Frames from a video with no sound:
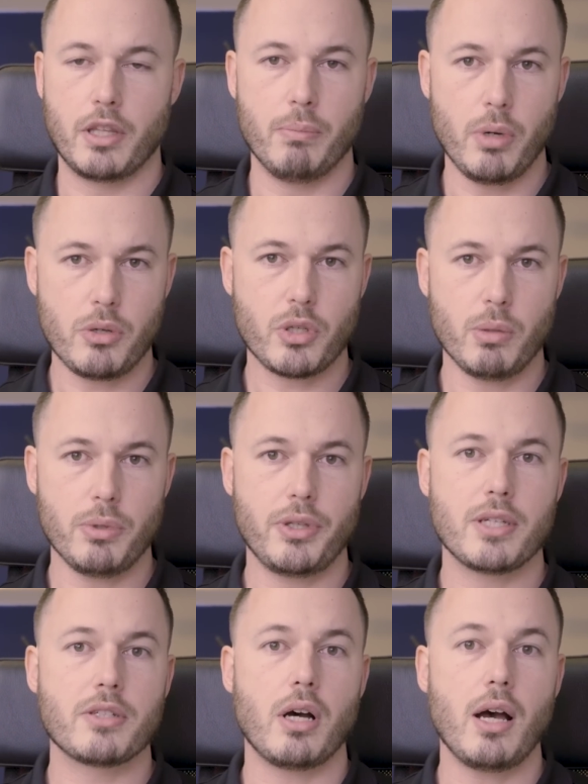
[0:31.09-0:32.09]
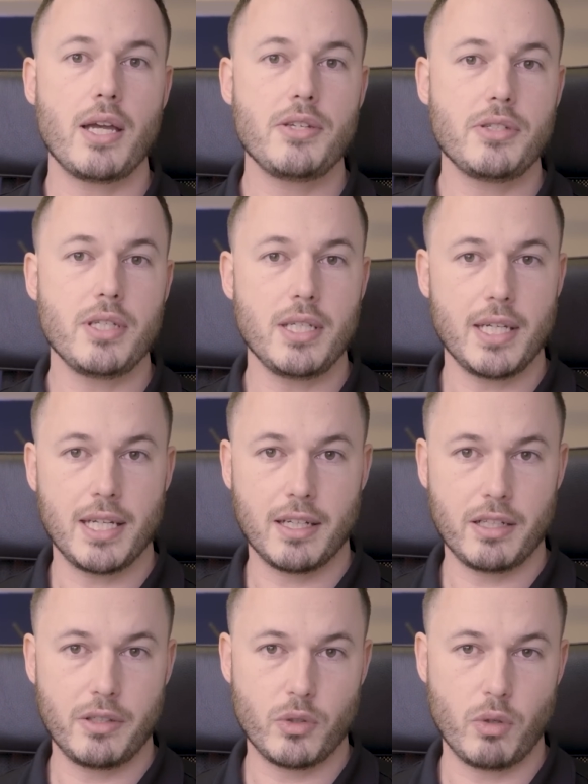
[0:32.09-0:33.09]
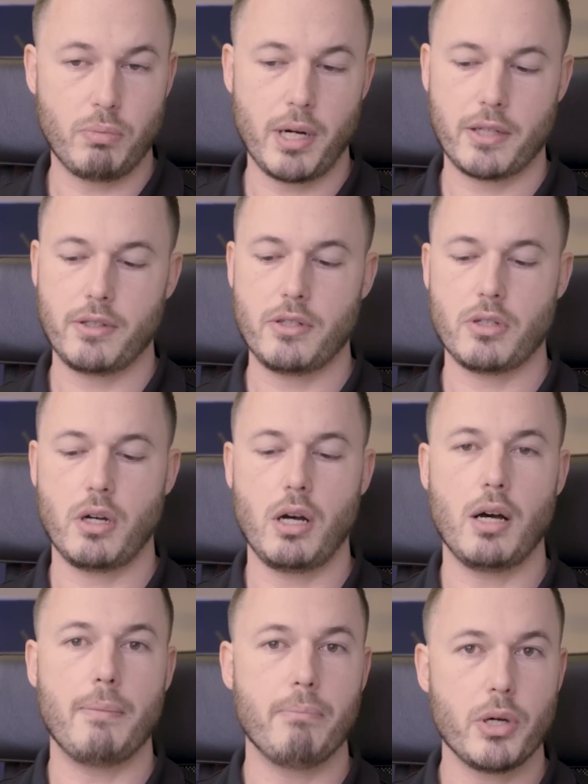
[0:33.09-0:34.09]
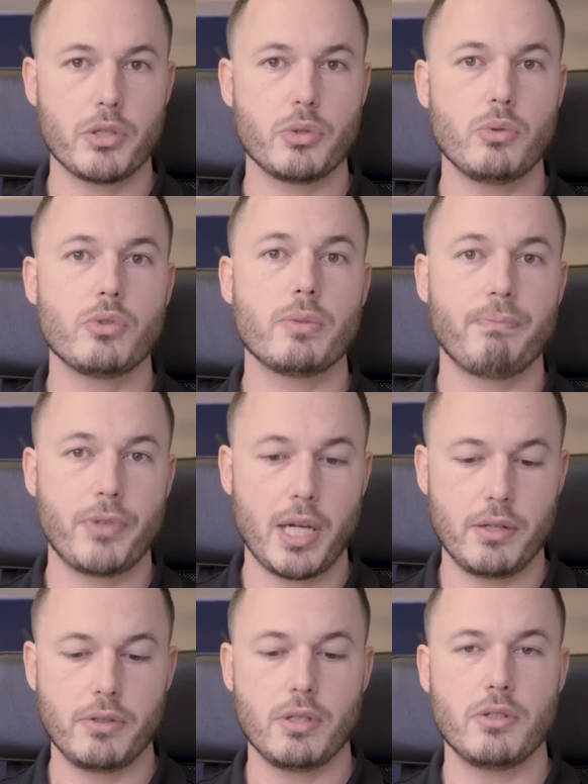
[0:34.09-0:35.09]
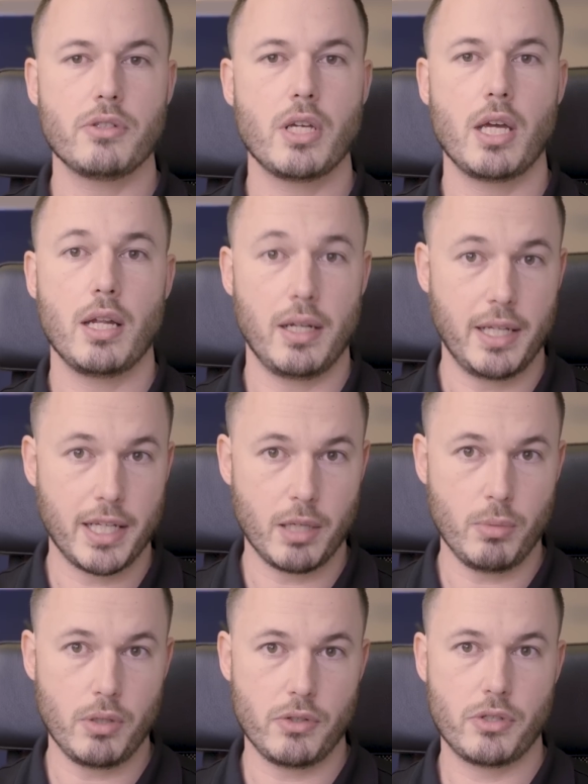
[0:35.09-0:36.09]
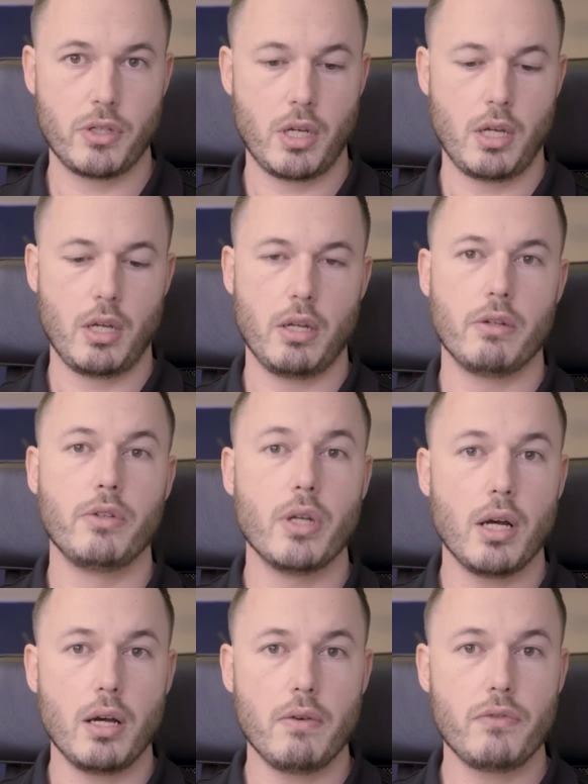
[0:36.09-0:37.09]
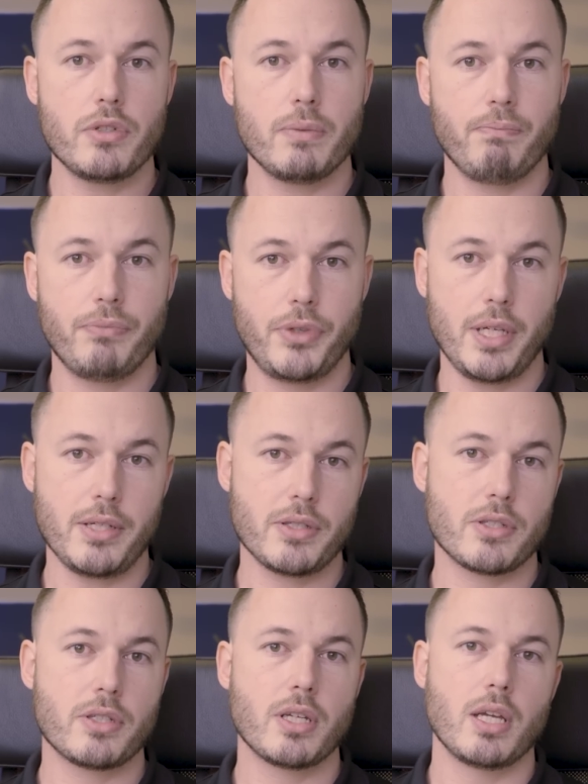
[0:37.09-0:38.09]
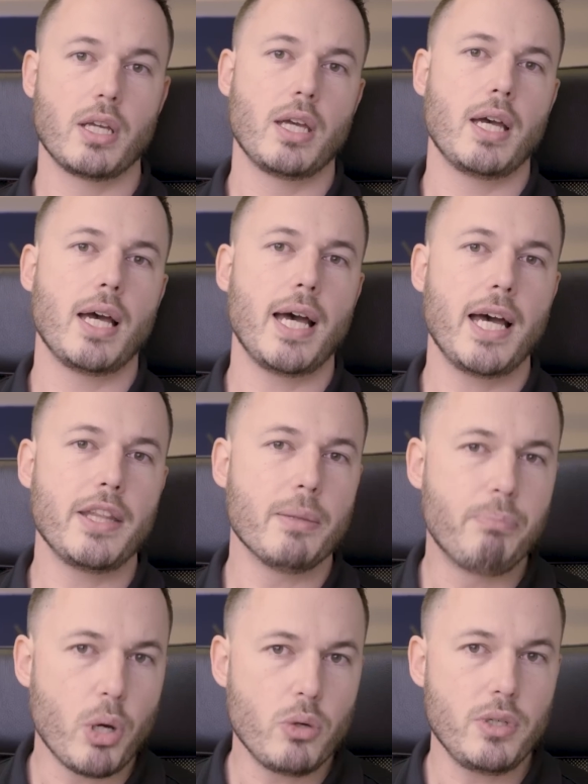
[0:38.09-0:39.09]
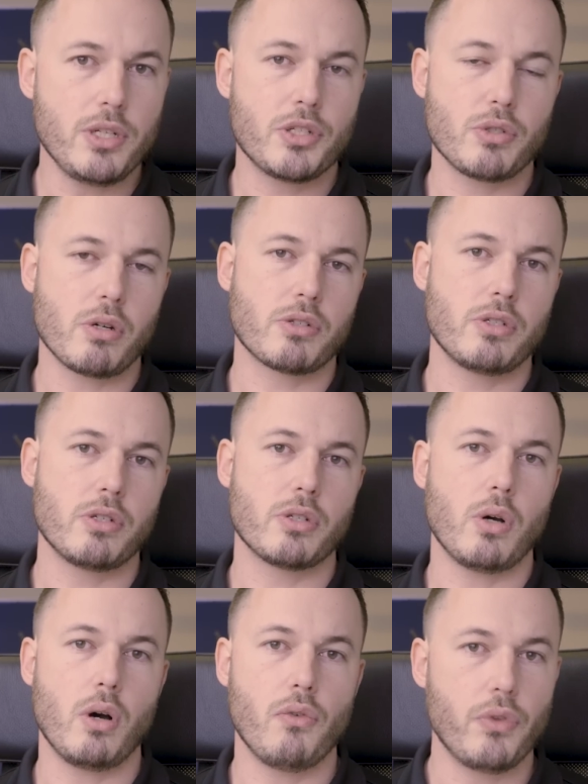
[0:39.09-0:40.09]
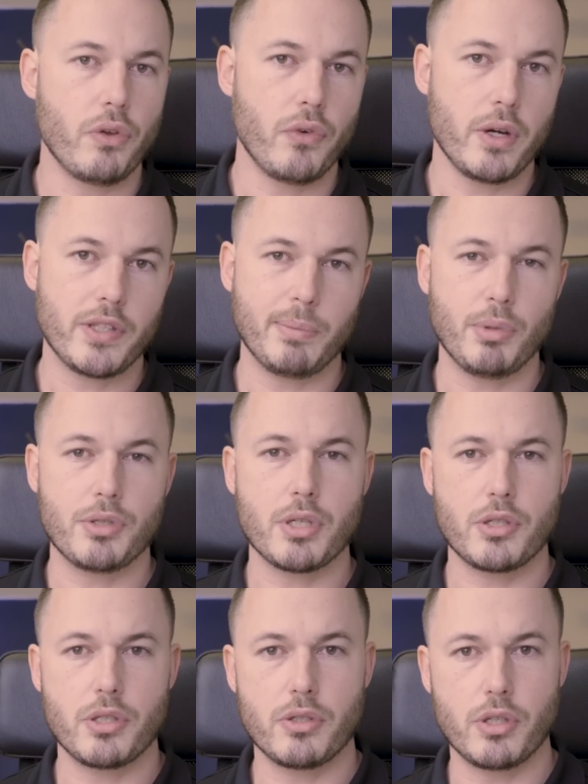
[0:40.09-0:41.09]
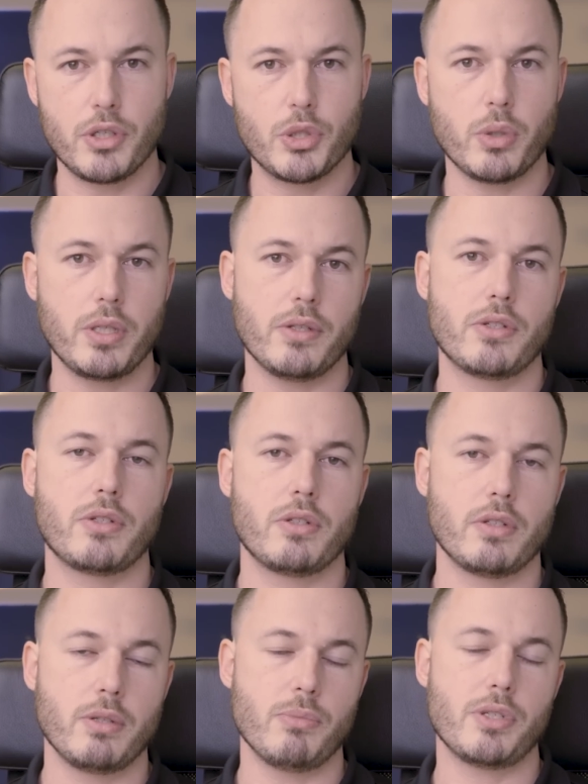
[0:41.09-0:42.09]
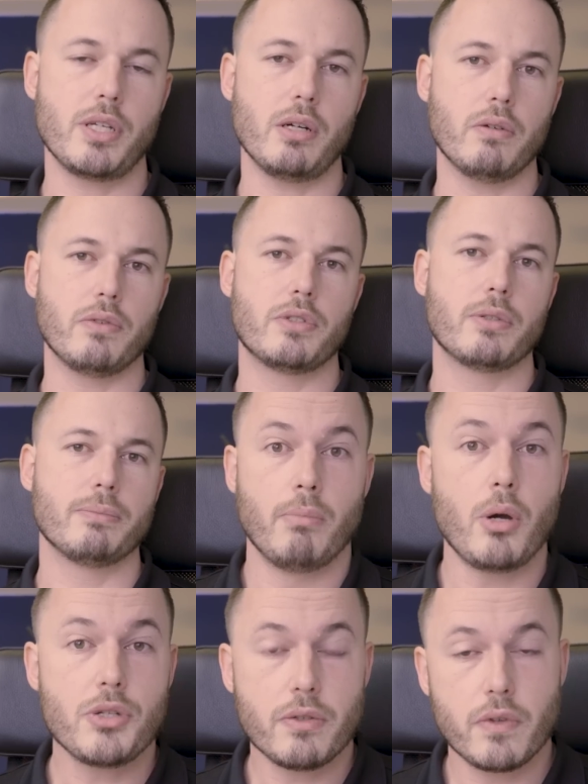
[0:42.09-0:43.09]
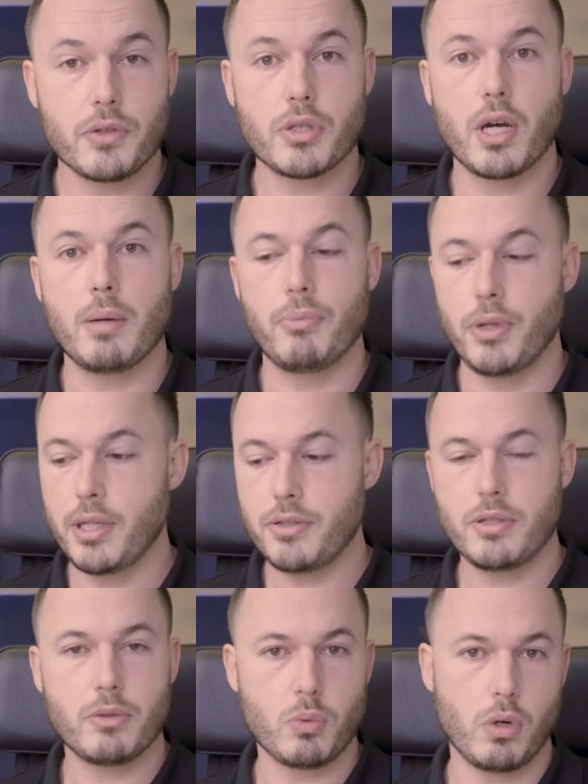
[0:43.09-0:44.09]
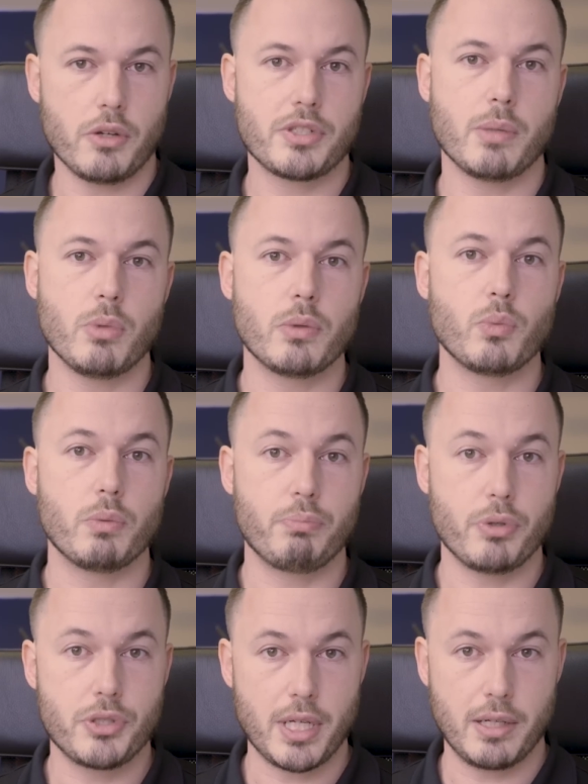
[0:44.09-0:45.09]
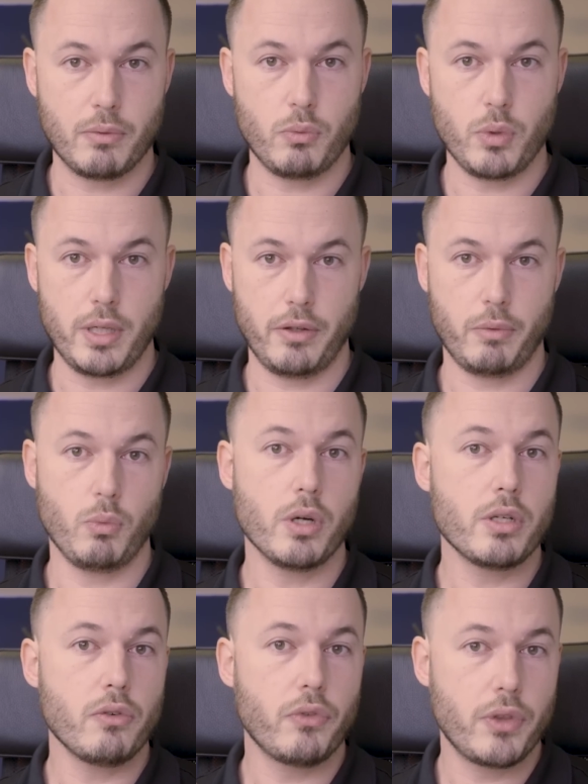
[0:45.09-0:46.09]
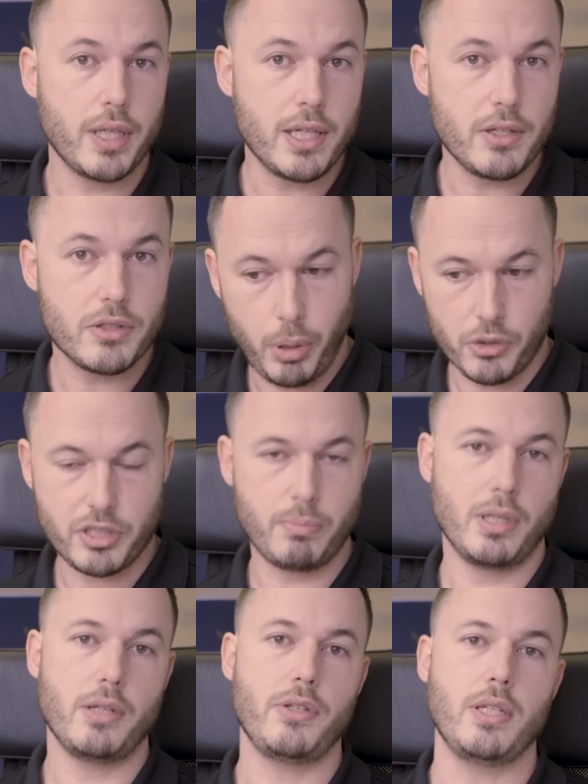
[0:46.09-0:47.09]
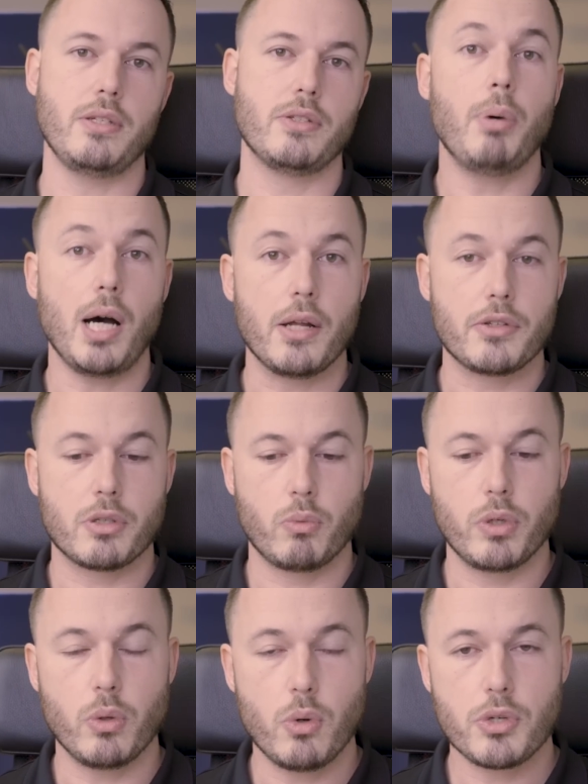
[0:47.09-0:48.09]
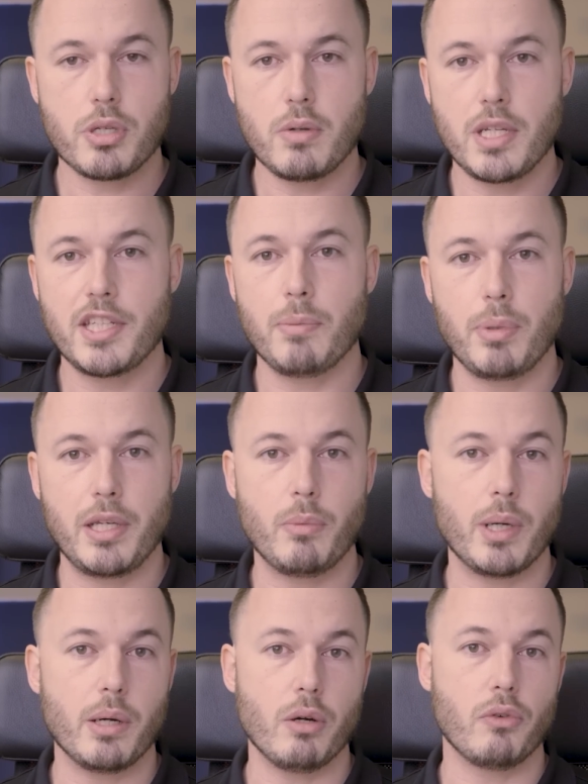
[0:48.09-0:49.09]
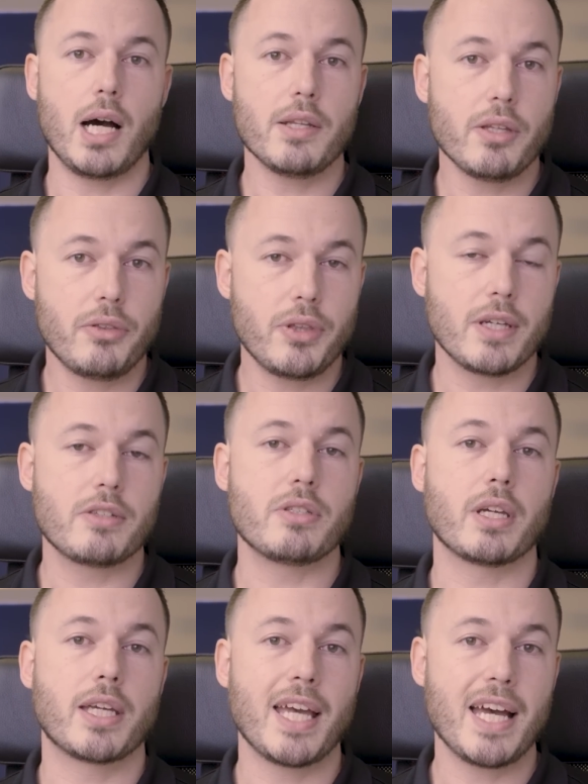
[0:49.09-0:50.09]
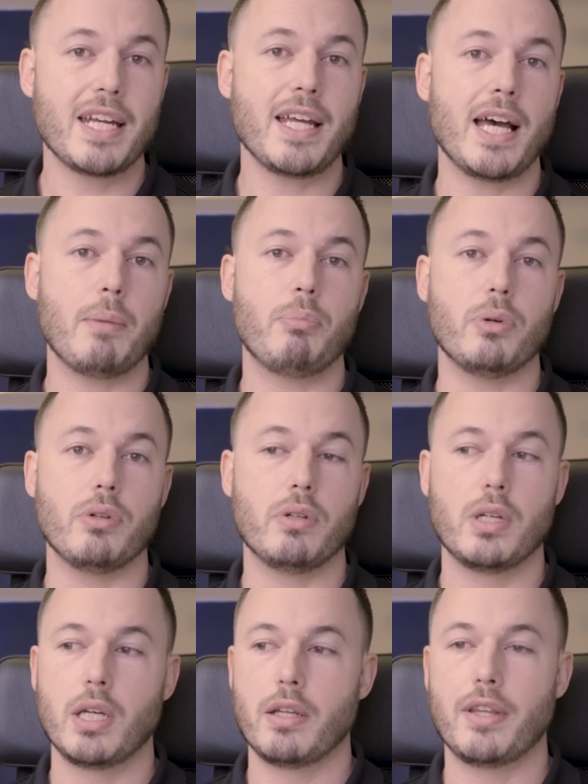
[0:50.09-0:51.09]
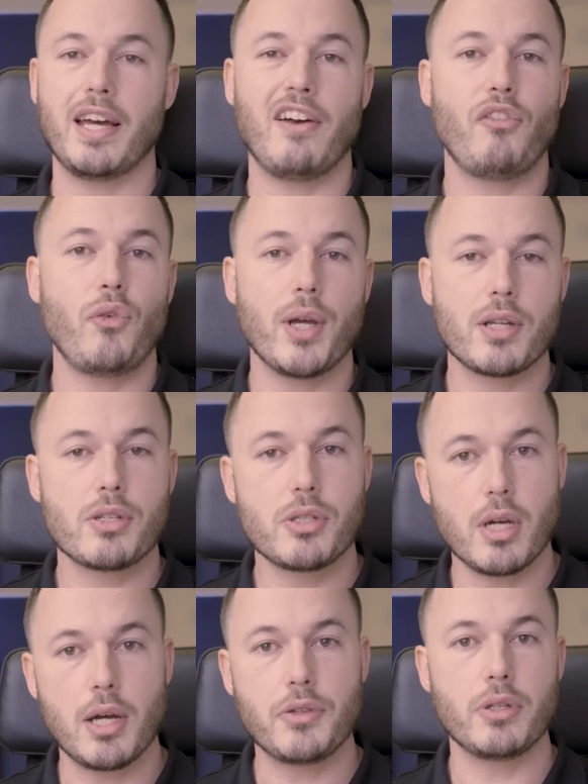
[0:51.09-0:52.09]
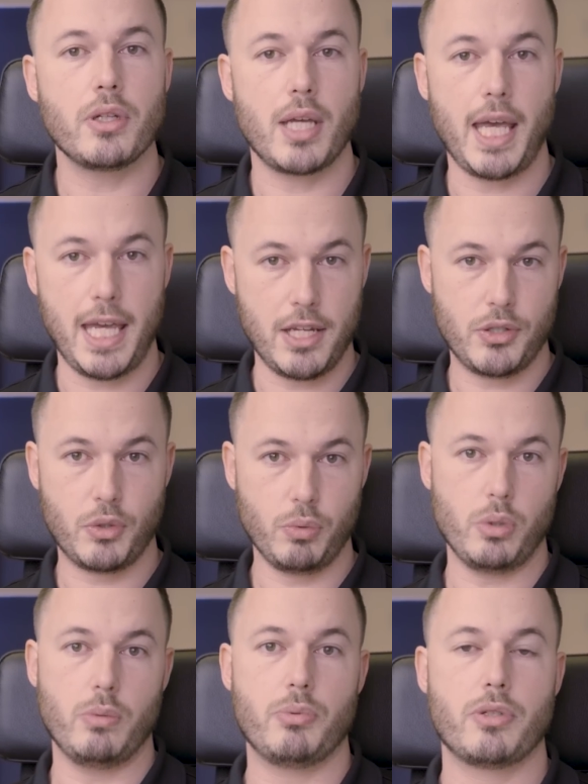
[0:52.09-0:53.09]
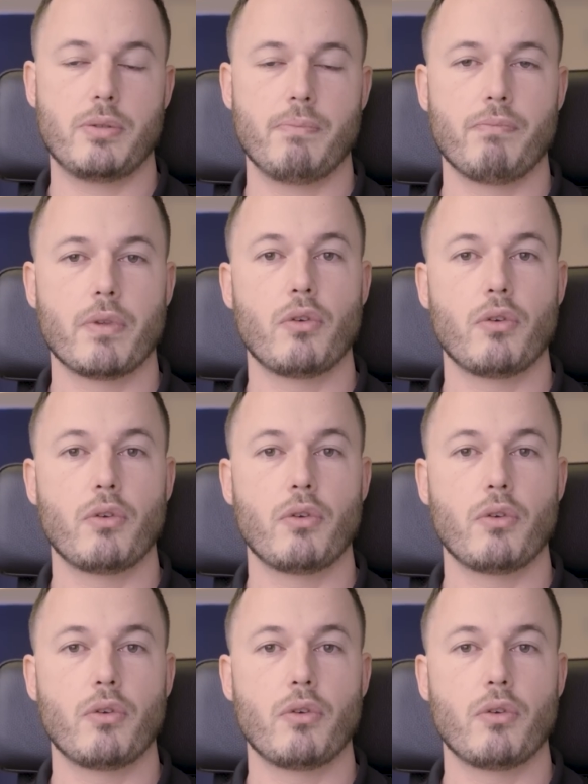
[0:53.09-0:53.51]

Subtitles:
The most common things that I see in clinical practice are muscles, tendons, ligaments, nerves, discs, and the bony structures of the vertebra, such as the joints themselves. Most of the time, this is what someone would present with, one of these possibilities. But we also need to be aware of other things that can happen that affect certain age groups.